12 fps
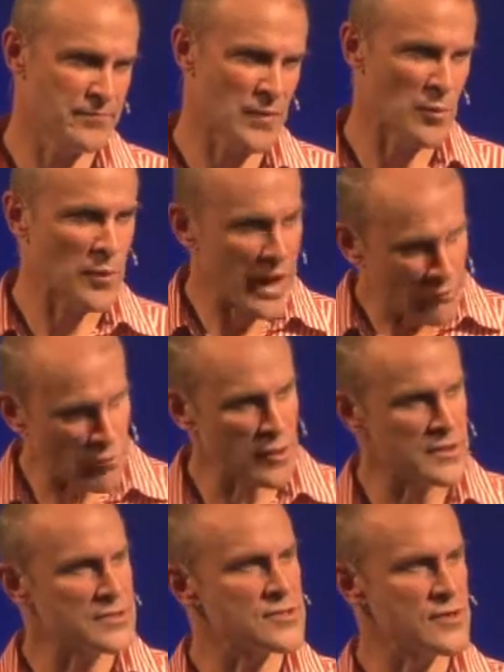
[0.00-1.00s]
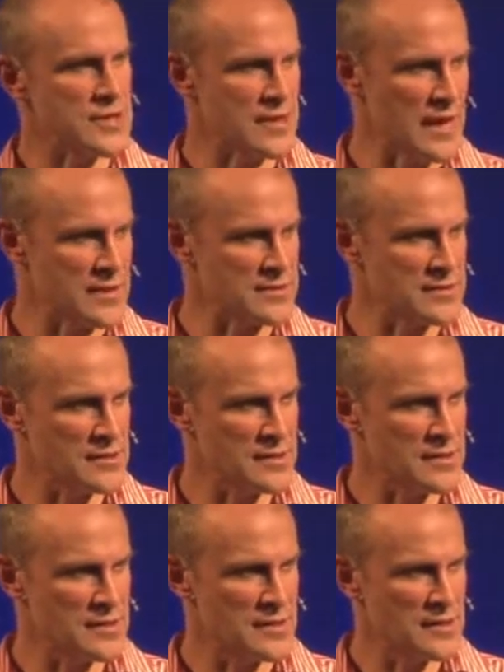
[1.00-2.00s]
When everyone is doing that,
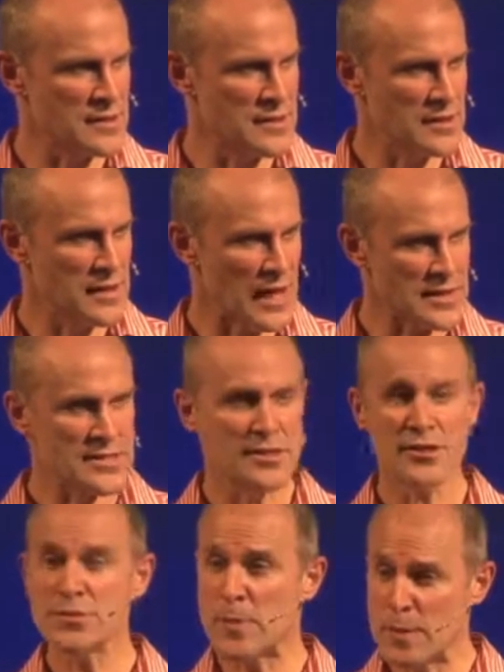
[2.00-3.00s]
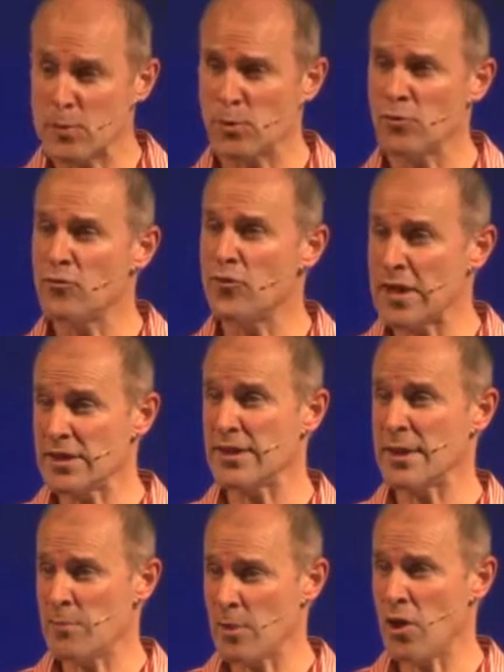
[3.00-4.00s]
actually, those people feel
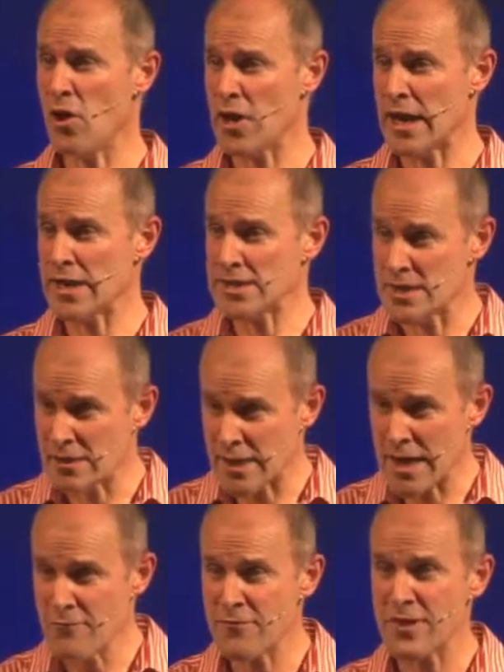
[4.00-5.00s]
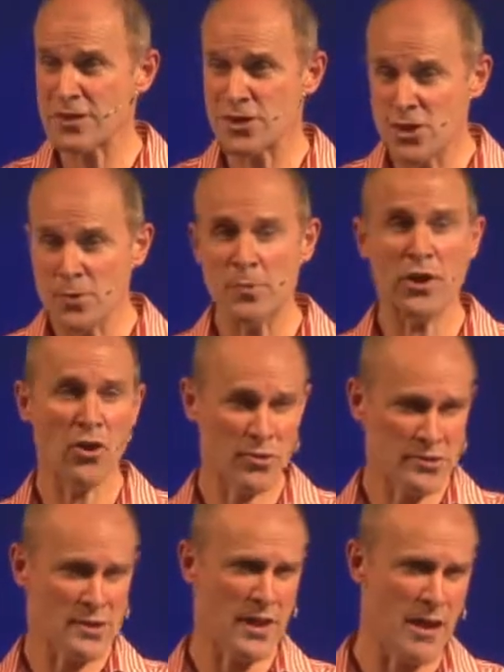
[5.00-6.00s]
they belong, and actually they feel you belong
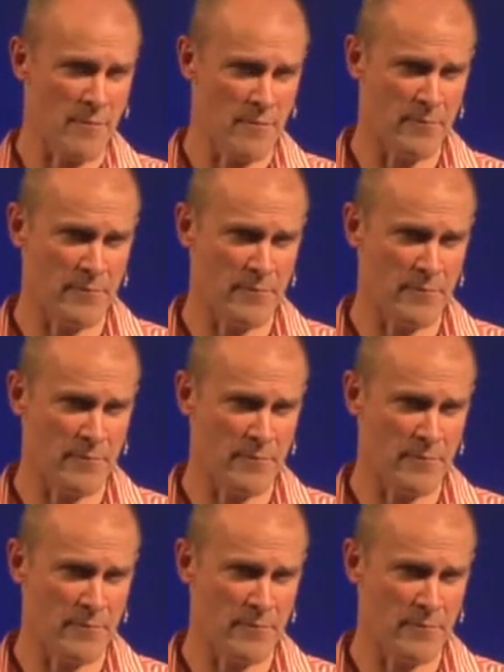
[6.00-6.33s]
to them.